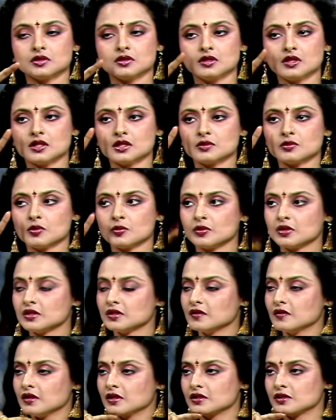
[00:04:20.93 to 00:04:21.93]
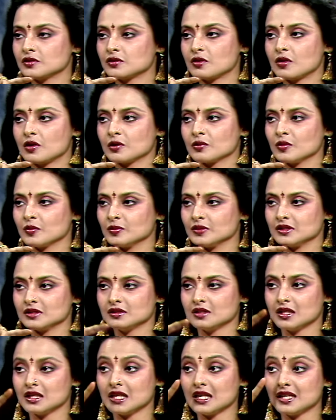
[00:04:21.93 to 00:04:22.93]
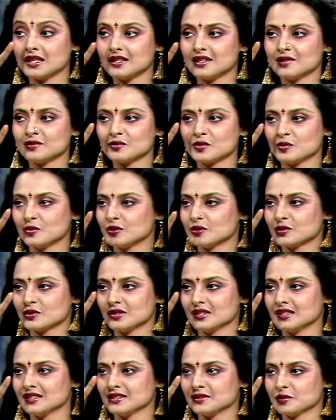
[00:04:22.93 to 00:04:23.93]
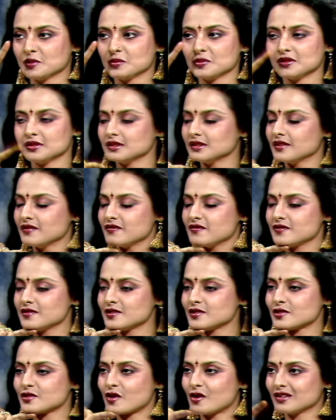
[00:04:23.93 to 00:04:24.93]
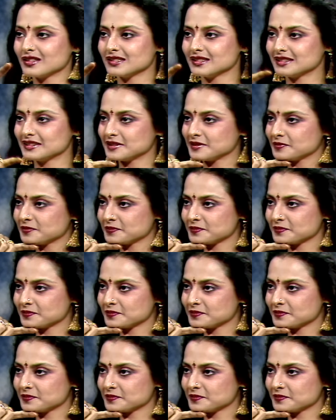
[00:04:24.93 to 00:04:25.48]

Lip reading: Today's woman is a very strong woman. Indian woman, today's woman is the strongest.